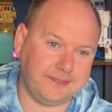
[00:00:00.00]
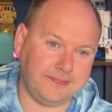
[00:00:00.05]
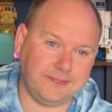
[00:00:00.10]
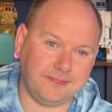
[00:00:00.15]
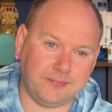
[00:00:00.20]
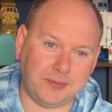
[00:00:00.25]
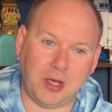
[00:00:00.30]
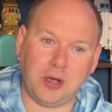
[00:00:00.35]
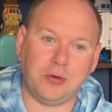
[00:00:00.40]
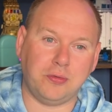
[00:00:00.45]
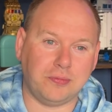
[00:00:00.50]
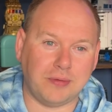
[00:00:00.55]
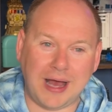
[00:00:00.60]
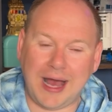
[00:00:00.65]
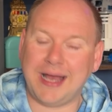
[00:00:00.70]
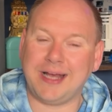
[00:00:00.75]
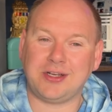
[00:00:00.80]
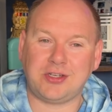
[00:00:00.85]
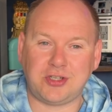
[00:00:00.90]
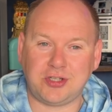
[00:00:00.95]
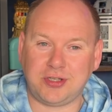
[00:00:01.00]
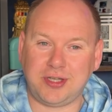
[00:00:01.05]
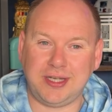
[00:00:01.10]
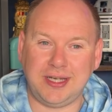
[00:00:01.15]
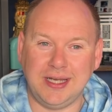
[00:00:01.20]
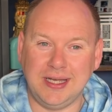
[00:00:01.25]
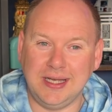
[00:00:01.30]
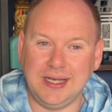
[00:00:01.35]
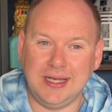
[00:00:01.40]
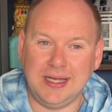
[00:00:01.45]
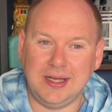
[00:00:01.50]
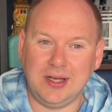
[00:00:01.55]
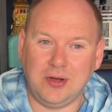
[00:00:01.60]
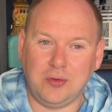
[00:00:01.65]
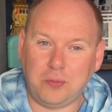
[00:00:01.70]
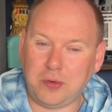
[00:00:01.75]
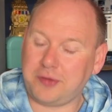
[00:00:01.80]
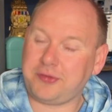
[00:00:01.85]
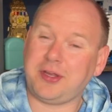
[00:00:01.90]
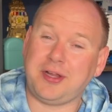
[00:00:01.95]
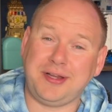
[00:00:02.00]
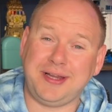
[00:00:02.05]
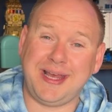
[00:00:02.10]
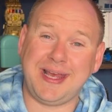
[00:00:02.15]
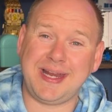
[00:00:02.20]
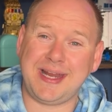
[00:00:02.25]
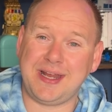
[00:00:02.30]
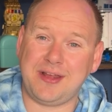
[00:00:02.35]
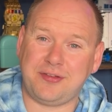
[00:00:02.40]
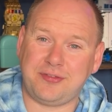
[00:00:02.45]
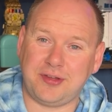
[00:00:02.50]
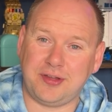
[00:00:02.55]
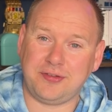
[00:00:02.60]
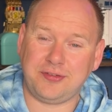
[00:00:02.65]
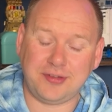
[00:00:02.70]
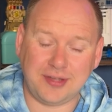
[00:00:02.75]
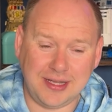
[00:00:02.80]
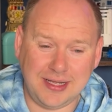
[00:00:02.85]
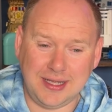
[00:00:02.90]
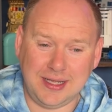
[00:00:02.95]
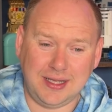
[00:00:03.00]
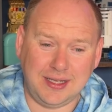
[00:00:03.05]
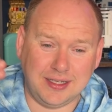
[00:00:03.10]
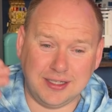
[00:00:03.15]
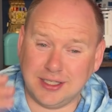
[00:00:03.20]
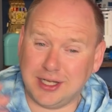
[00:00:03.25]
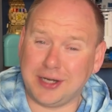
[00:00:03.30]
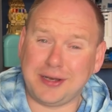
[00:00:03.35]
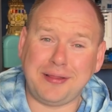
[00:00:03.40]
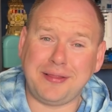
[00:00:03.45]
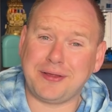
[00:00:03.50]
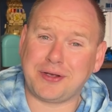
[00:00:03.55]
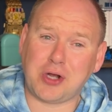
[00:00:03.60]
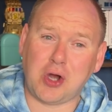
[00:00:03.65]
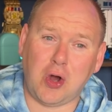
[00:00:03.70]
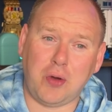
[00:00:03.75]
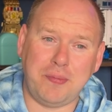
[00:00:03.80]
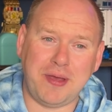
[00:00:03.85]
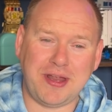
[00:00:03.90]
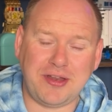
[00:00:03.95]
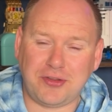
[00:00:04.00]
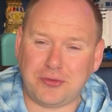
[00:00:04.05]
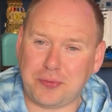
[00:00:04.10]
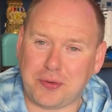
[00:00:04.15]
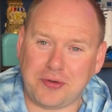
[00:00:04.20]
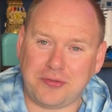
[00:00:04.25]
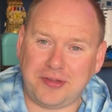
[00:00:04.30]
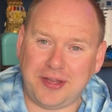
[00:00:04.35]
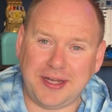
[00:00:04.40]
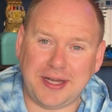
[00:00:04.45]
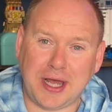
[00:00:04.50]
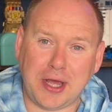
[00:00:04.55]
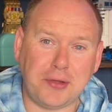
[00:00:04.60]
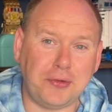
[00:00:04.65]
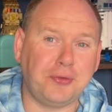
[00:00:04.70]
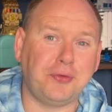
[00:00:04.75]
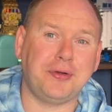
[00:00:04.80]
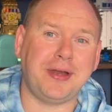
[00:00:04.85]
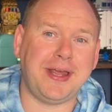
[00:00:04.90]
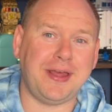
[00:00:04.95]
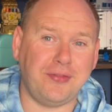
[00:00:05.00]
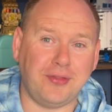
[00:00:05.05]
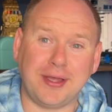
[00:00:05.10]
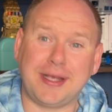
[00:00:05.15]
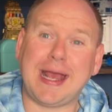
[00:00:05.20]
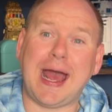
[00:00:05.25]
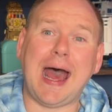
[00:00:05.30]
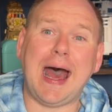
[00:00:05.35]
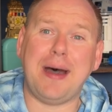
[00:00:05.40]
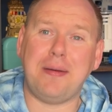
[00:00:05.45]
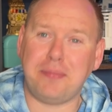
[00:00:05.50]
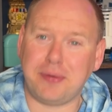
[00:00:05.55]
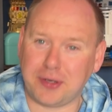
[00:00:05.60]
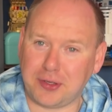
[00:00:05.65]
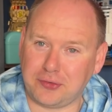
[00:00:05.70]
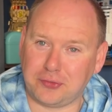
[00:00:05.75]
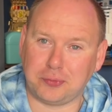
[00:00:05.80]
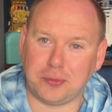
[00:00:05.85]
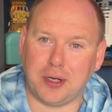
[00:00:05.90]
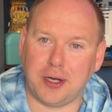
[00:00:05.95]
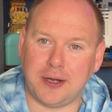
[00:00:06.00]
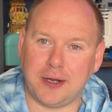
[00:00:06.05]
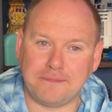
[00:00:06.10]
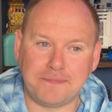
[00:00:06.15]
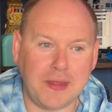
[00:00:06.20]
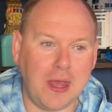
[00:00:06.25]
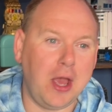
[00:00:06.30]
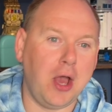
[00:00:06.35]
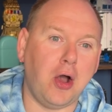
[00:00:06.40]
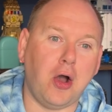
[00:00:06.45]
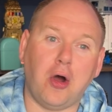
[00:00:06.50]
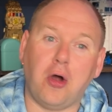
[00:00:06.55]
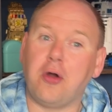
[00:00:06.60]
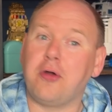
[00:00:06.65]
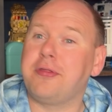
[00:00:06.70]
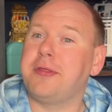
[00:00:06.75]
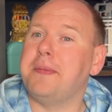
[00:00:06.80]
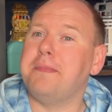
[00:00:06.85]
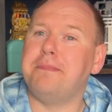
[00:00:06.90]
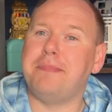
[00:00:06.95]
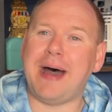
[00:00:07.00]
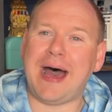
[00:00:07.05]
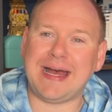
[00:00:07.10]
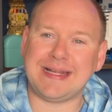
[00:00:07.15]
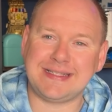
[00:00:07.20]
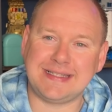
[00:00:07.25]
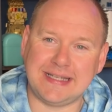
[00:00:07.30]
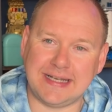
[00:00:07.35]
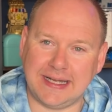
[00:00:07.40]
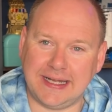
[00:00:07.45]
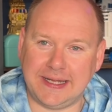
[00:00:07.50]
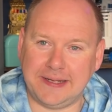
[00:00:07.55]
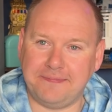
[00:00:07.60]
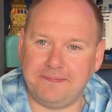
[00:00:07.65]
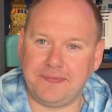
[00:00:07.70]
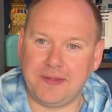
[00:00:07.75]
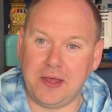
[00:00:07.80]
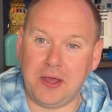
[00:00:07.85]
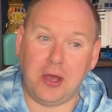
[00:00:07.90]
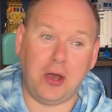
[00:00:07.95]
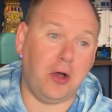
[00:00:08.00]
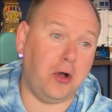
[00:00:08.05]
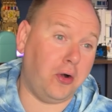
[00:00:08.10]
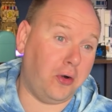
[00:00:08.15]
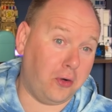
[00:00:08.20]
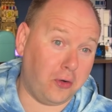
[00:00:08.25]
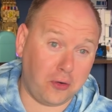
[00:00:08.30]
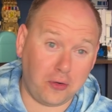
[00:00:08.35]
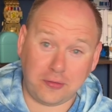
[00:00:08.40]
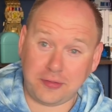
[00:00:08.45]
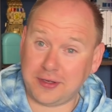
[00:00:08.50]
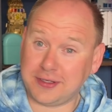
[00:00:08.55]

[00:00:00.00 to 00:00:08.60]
well, actually, what's hilarious is none of the comments were saying how great the cameras were, or the battery, or the